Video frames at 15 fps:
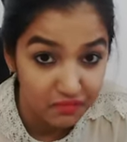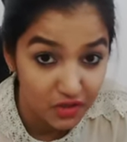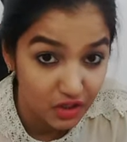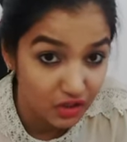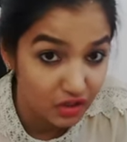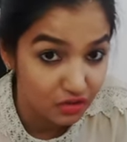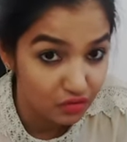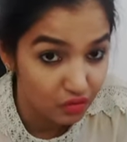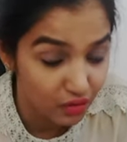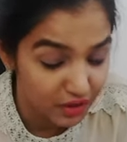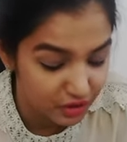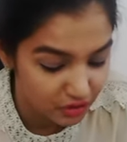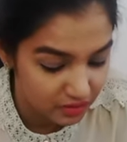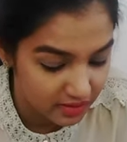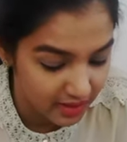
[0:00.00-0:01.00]
This is
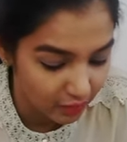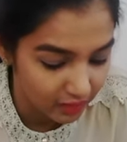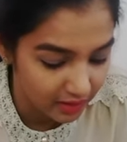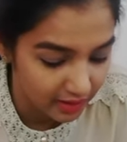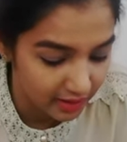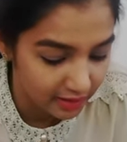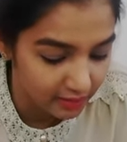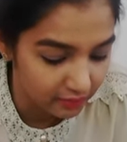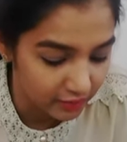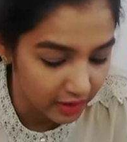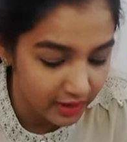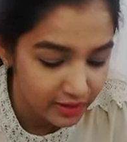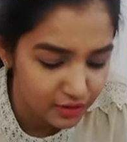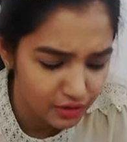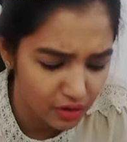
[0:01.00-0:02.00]
going to sound a little
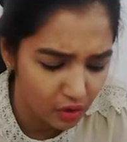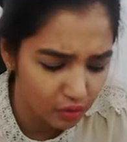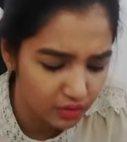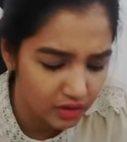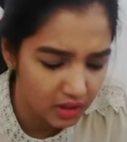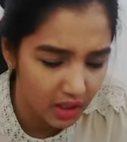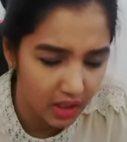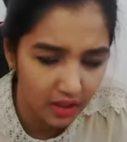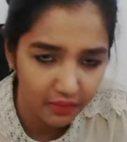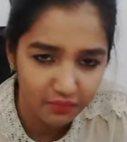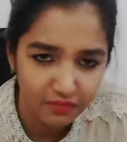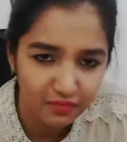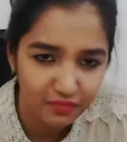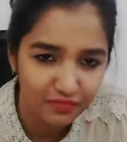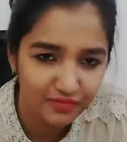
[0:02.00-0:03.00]
weird. Don't
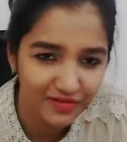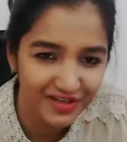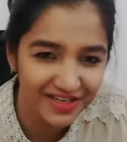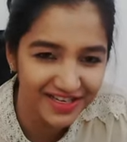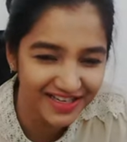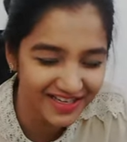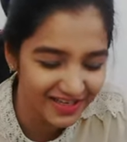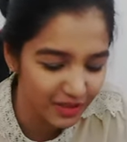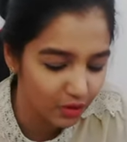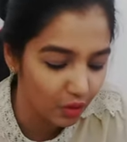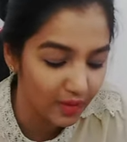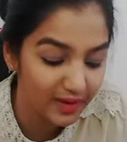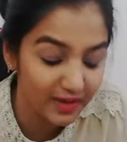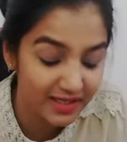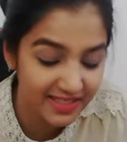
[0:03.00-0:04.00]

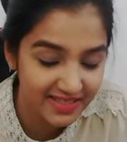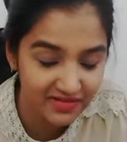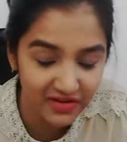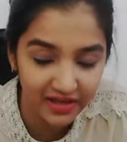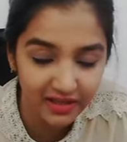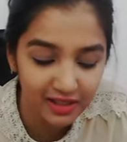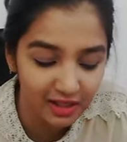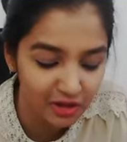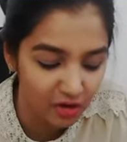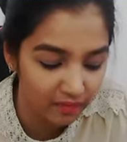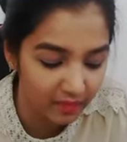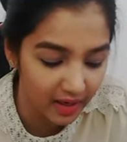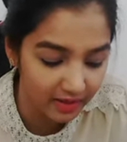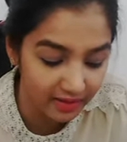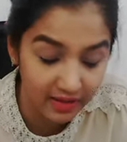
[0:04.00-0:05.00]
go and strangle your
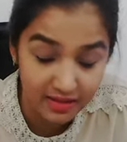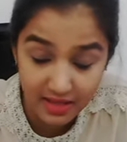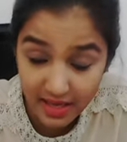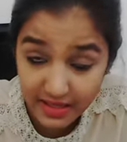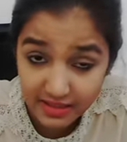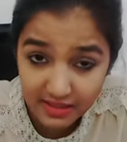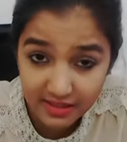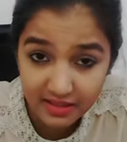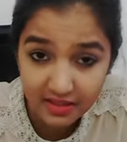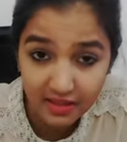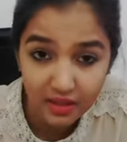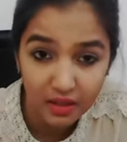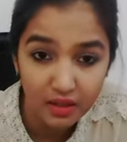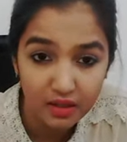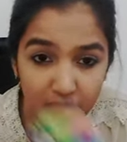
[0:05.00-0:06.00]
partner yet.
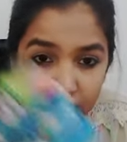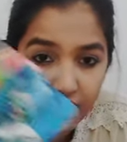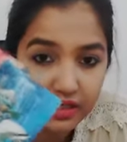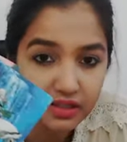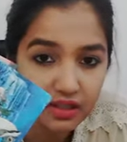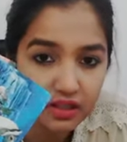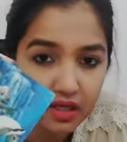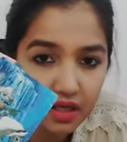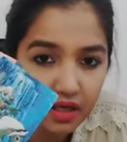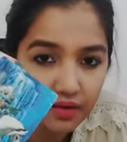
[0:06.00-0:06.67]
But